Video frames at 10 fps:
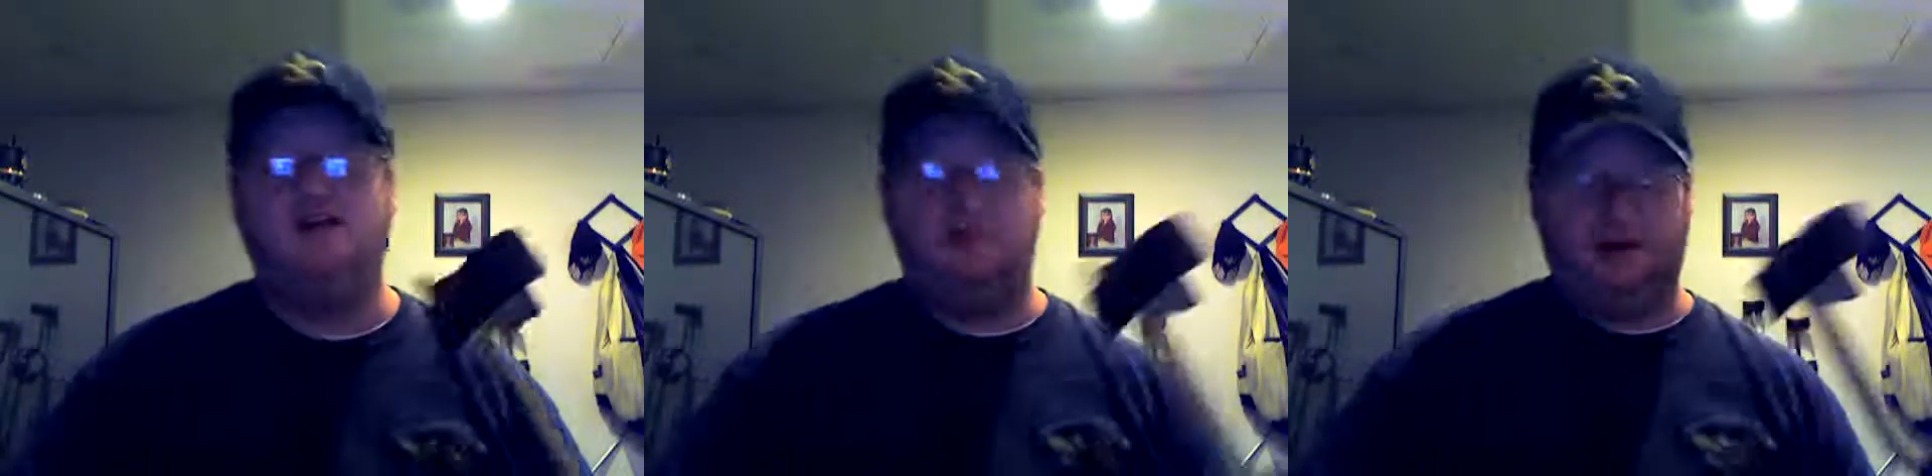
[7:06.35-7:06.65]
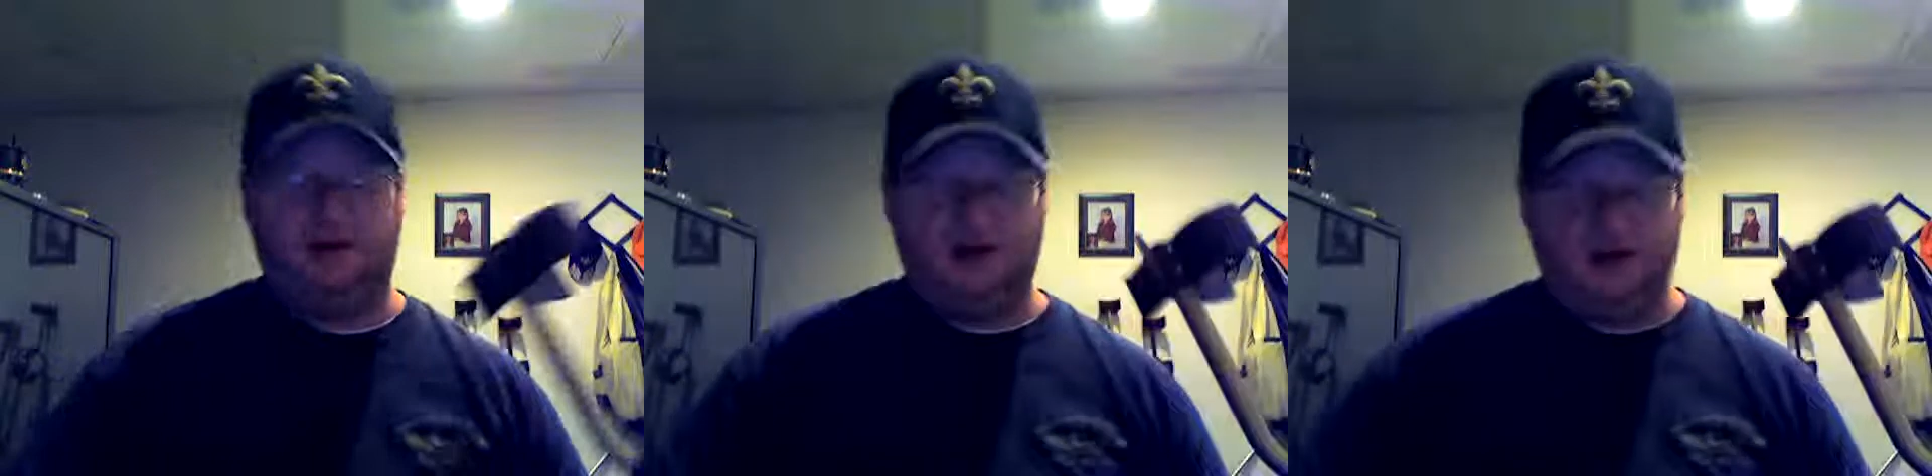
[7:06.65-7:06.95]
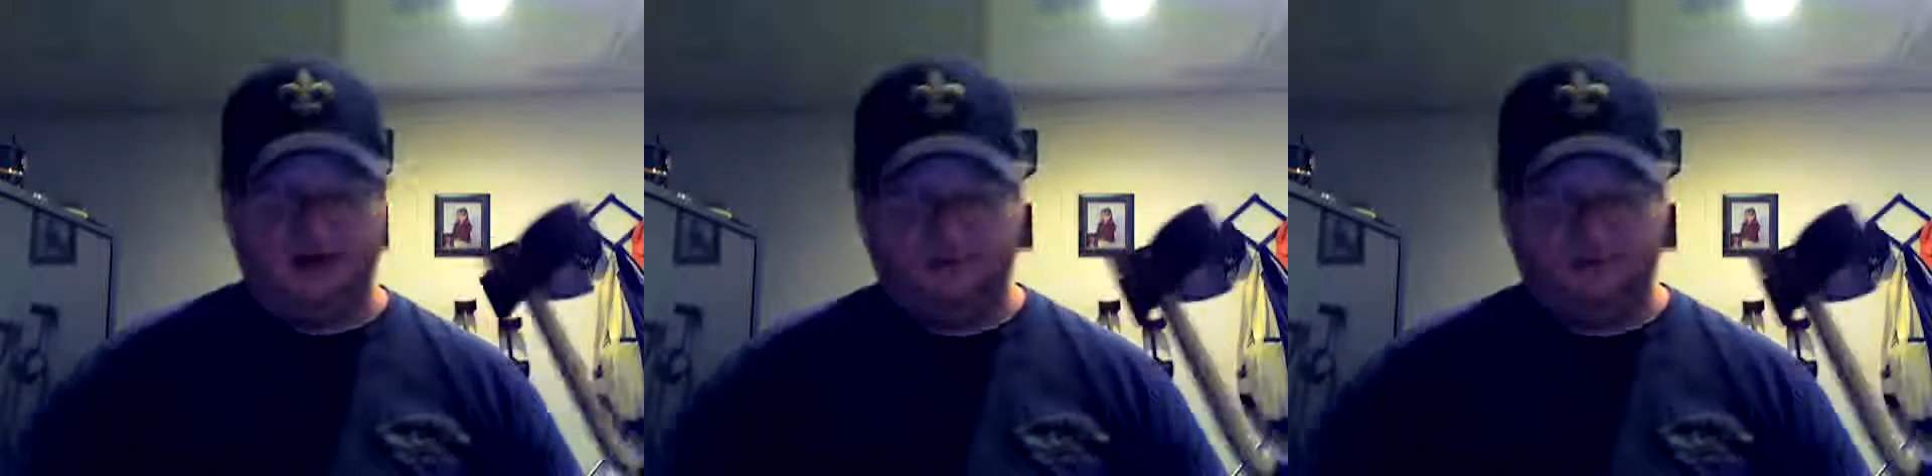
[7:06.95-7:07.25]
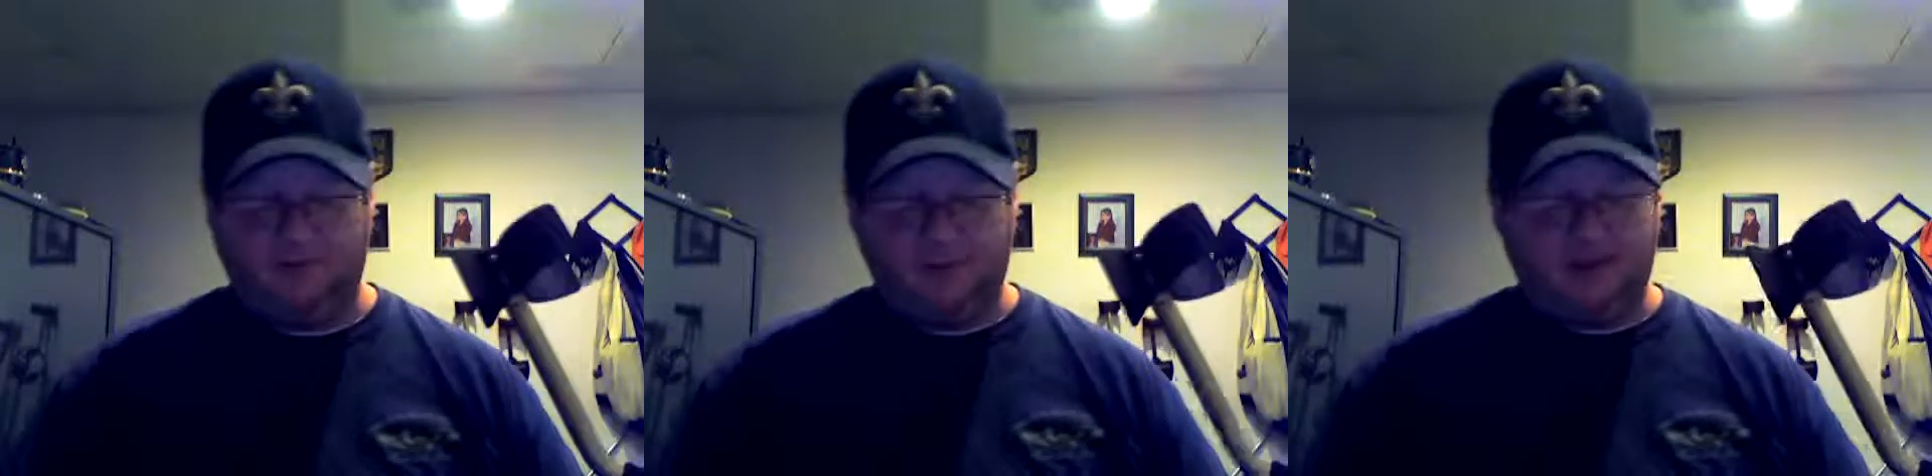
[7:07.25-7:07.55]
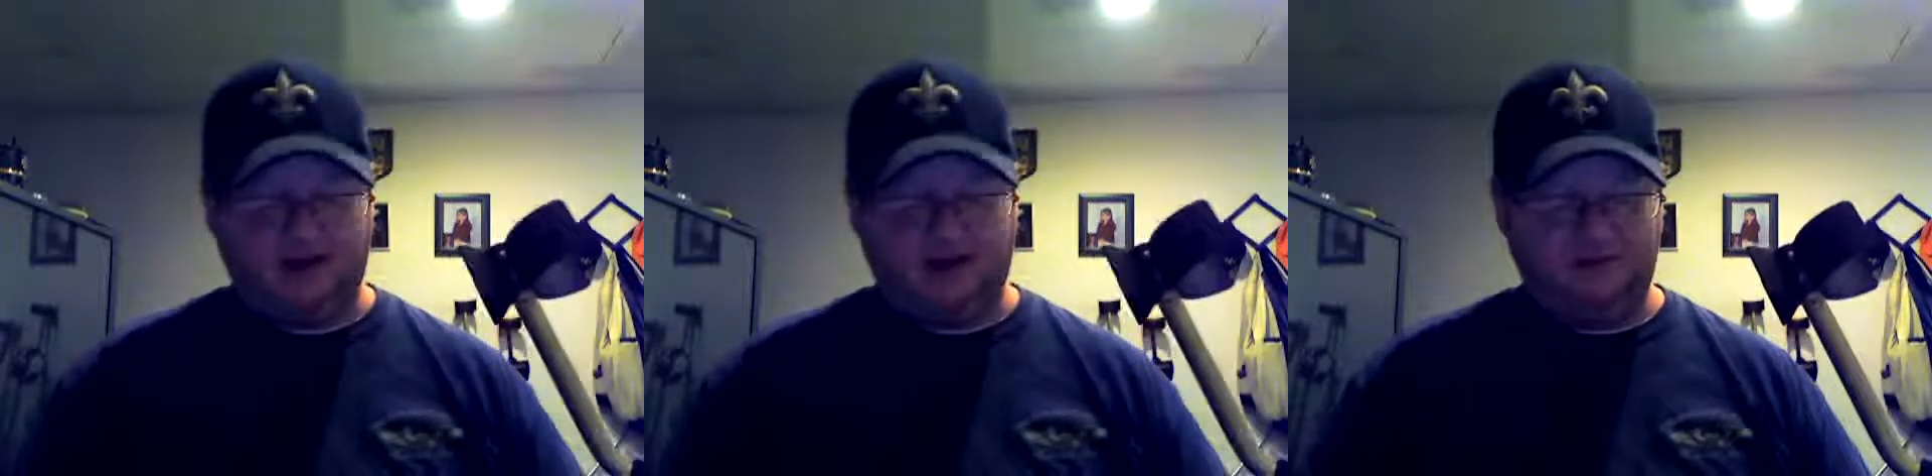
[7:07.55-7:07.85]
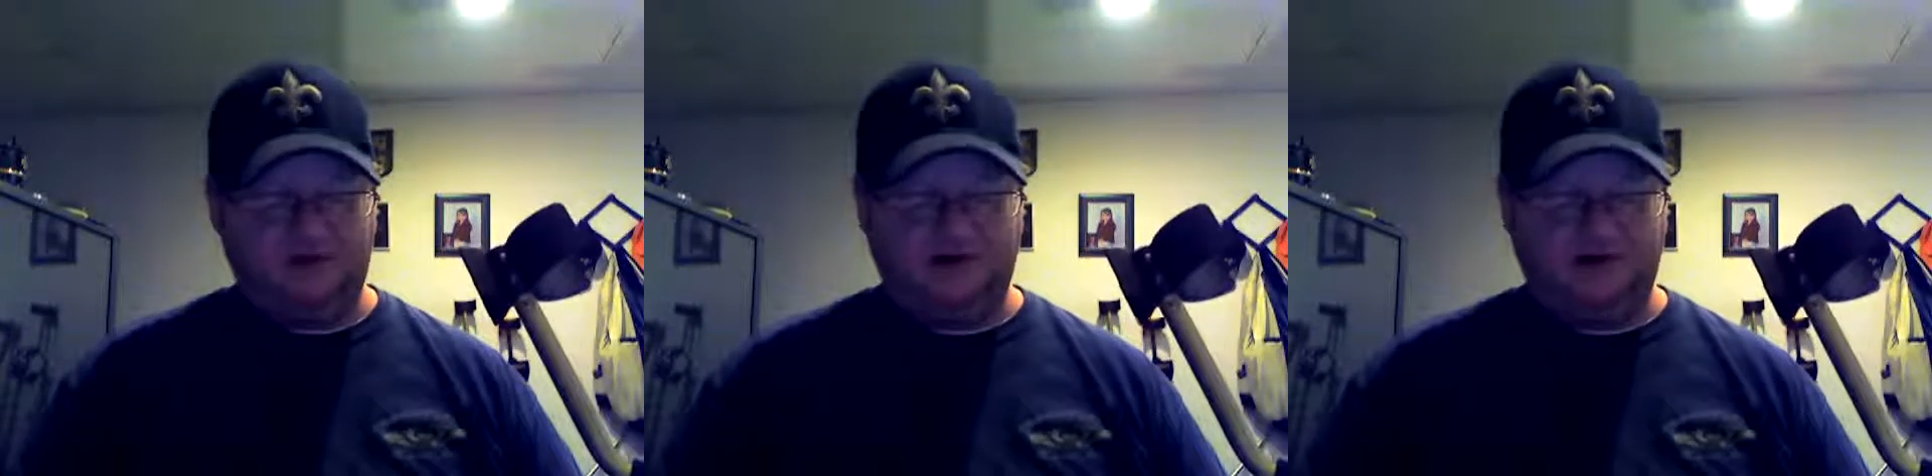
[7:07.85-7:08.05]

But hope that helps out.